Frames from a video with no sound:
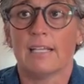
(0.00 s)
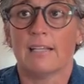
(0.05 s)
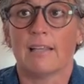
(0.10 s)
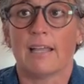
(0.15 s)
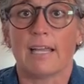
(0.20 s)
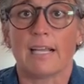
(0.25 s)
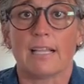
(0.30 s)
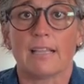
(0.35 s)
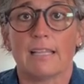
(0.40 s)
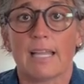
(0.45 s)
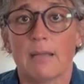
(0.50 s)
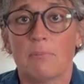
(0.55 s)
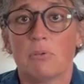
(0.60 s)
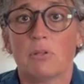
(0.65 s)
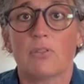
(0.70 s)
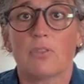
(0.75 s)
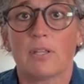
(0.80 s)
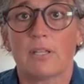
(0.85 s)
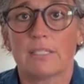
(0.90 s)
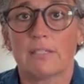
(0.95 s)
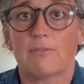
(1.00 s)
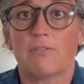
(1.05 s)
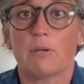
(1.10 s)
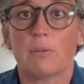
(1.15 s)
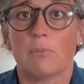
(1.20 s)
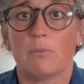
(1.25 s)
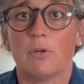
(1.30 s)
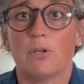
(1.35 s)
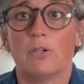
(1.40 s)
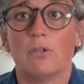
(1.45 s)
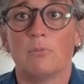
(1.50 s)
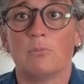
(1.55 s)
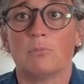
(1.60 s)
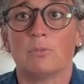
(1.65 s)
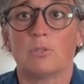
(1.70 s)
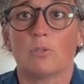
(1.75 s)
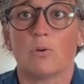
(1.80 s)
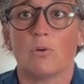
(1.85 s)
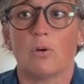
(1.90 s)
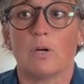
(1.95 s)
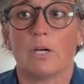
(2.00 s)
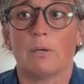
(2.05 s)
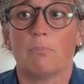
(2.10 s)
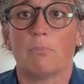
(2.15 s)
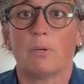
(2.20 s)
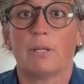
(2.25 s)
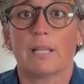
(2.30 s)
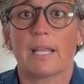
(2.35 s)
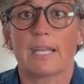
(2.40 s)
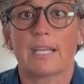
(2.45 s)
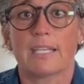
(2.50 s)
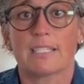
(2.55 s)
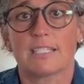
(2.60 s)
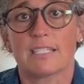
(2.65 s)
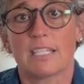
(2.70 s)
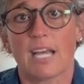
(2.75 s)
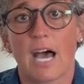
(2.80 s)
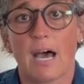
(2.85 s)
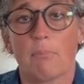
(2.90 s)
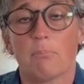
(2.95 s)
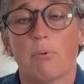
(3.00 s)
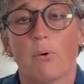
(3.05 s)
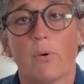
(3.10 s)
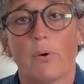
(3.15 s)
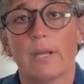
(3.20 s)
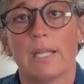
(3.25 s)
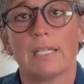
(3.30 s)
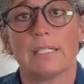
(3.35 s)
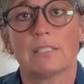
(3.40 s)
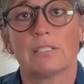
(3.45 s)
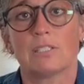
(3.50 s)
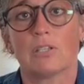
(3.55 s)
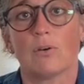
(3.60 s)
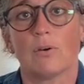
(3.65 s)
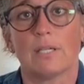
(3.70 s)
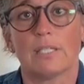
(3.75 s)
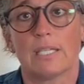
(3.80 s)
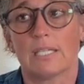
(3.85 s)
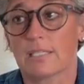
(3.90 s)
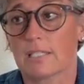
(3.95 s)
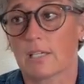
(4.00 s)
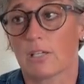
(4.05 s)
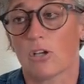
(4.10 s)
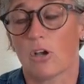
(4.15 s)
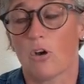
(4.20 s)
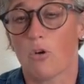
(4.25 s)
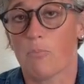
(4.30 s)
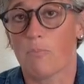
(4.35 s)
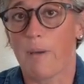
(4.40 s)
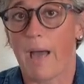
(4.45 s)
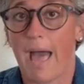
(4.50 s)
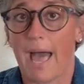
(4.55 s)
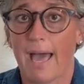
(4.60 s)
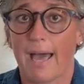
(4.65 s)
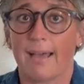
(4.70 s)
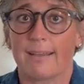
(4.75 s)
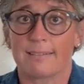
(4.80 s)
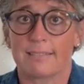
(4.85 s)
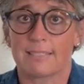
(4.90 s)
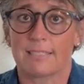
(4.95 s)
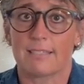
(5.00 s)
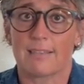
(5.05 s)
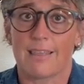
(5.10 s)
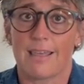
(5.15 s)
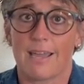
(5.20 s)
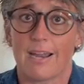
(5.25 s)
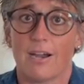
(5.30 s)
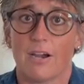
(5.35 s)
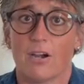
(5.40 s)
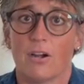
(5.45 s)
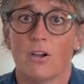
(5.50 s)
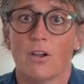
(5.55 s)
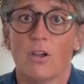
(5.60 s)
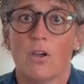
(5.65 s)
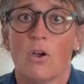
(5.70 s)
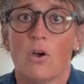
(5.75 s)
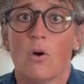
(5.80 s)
like, label the different rooms or put like a stop point so it doesn't go past there,